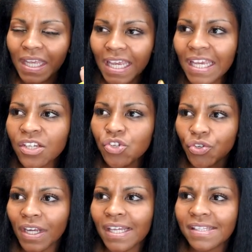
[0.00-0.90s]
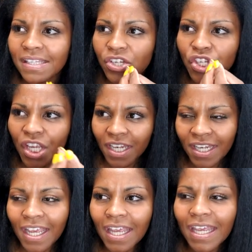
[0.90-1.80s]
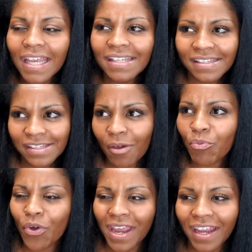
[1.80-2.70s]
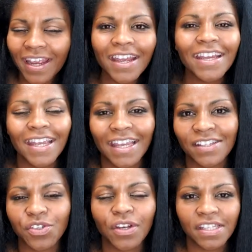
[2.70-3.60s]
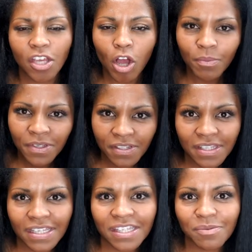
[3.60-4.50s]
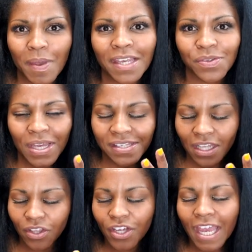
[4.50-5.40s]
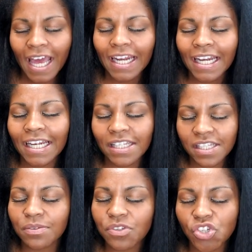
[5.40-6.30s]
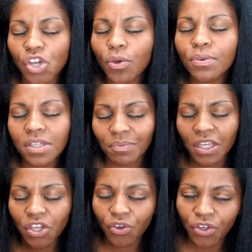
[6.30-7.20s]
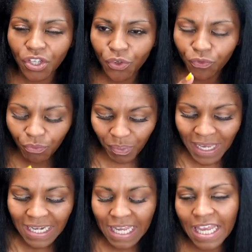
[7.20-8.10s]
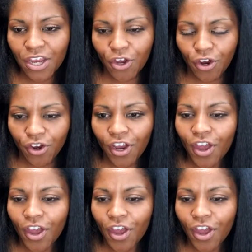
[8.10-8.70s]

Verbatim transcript: in transition in some way. Cancer, it's almost this space as I look at it, and it's shown to me, you're, you've been here